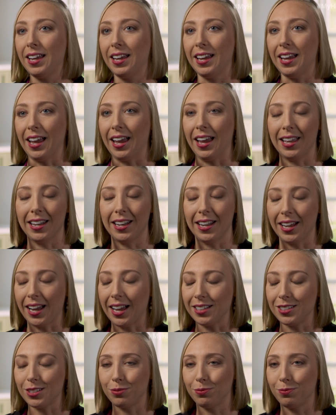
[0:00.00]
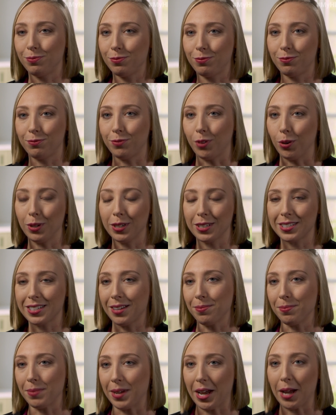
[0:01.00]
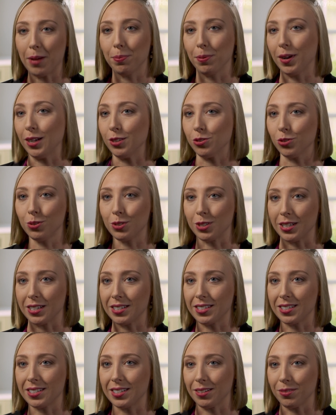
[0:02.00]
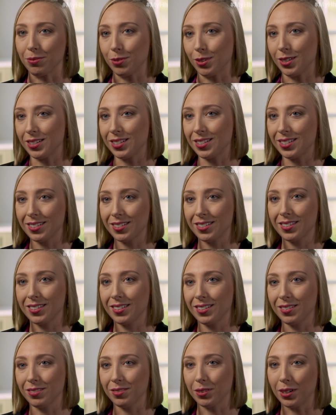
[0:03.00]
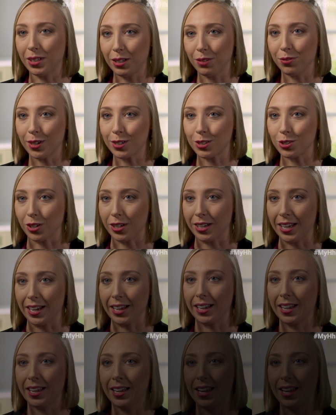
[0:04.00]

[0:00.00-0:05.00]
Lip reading: and I had to focus on my hyperhidrosis. It was really frustrating.